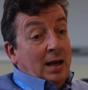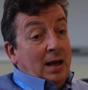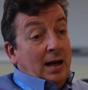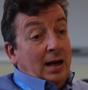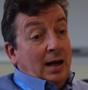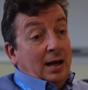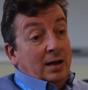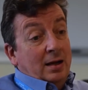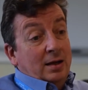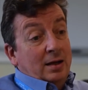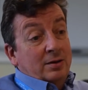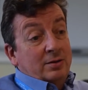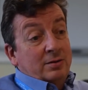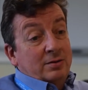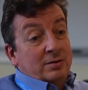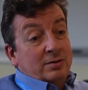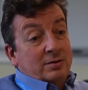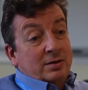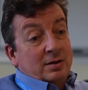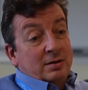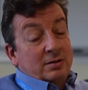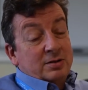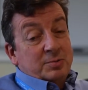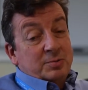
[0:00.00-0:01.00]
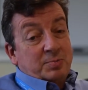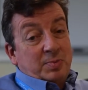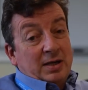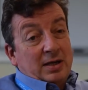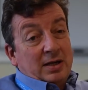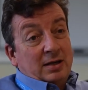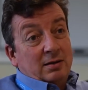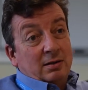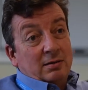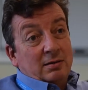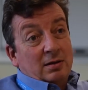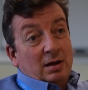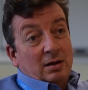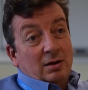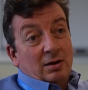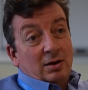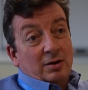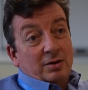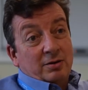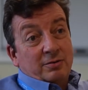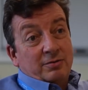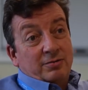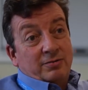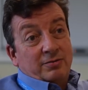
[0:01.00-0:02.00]
And there's been a
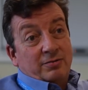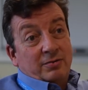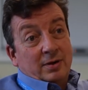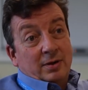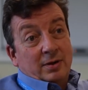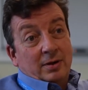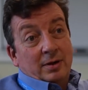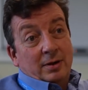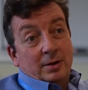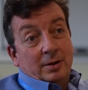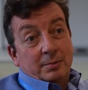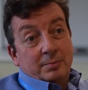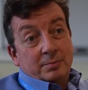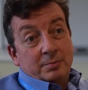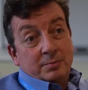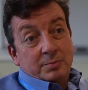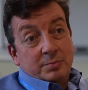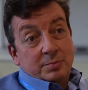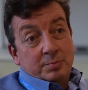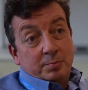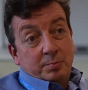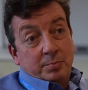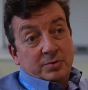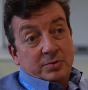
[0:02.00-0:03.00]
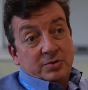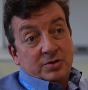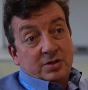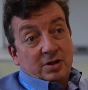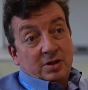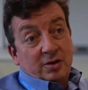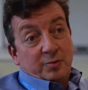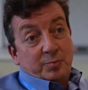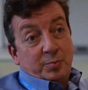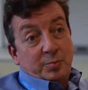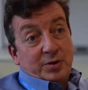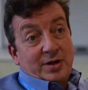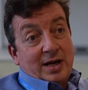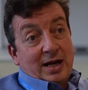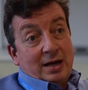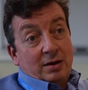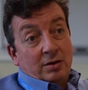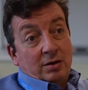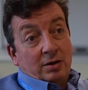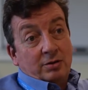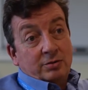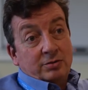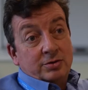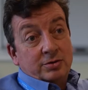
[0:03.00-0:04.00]
lot of stuff put
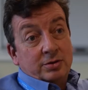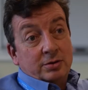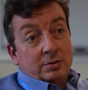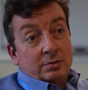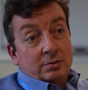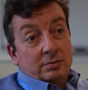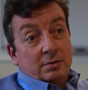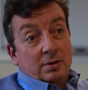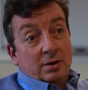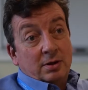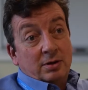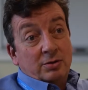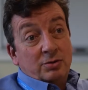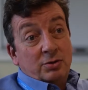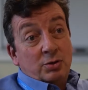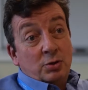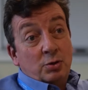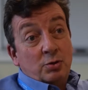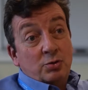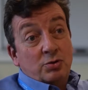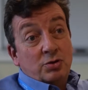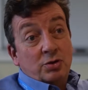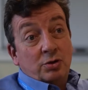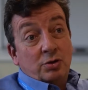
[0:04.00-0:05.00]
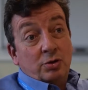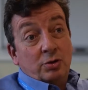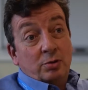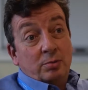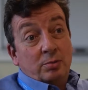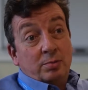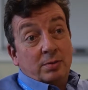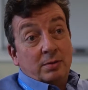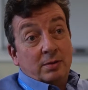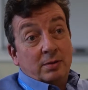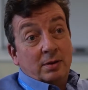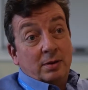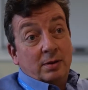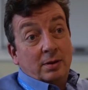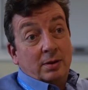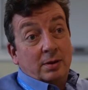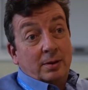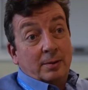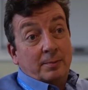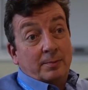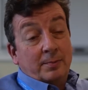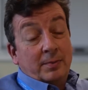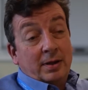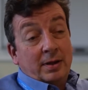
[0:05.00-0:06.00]
out onto YouTube
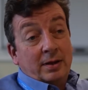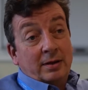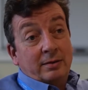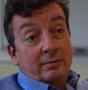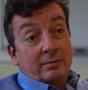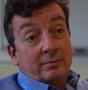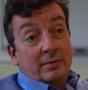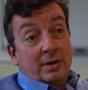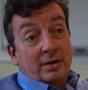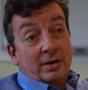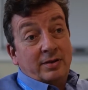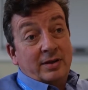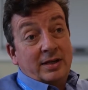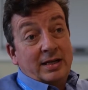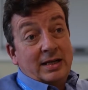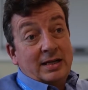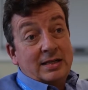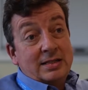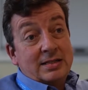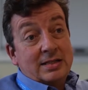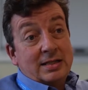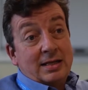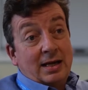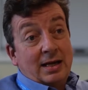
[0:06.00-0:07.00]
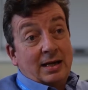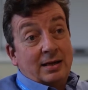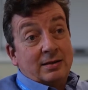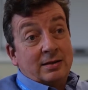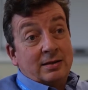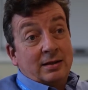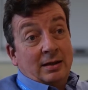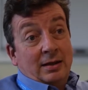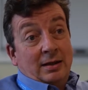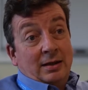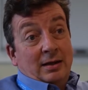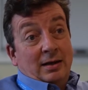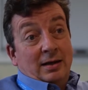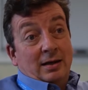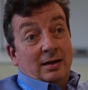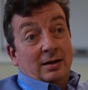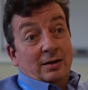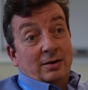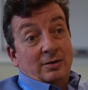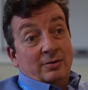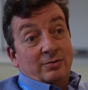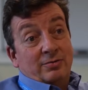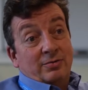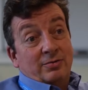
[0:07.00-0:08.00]
and the internet
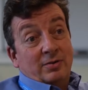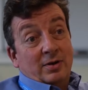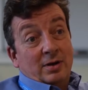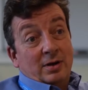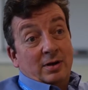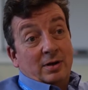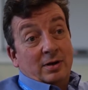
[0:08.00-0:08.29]
of